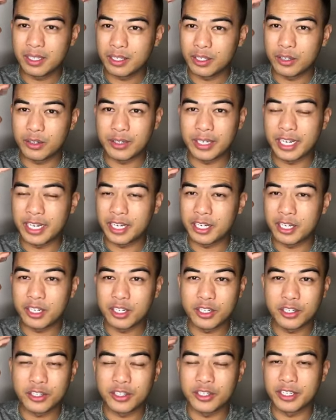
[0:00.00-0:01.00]
Your
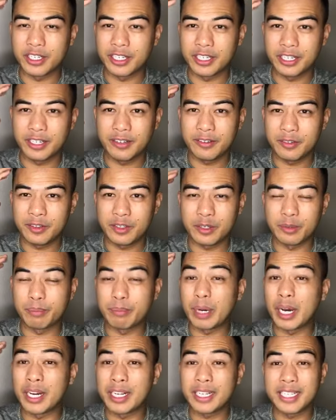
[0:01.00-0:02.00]
hair, your
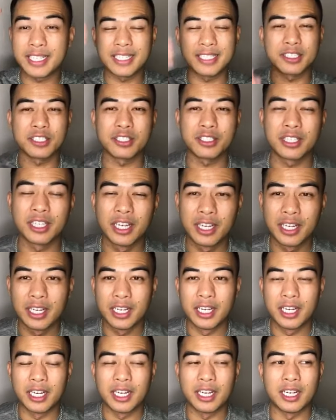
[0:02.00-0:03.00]
body gets,
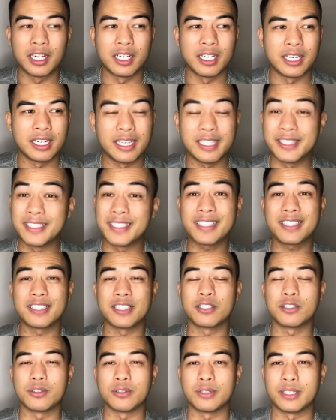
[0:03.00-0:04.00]

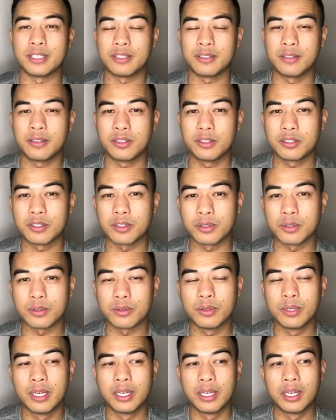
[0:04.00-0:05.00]
addicted to it.
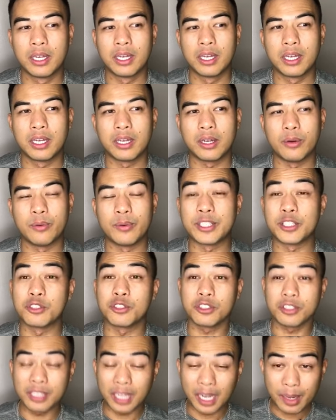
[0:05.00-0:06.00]
So when you
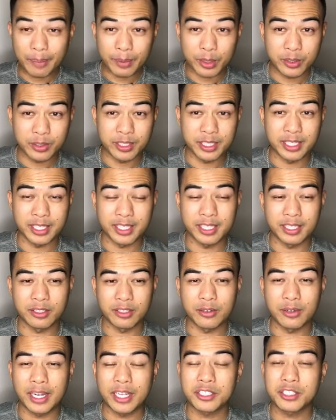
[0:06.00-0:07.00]
stop using it,
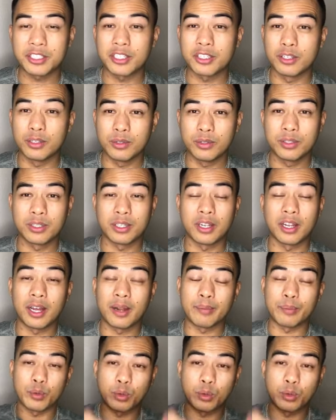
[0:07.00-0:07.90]
you actually lose a lot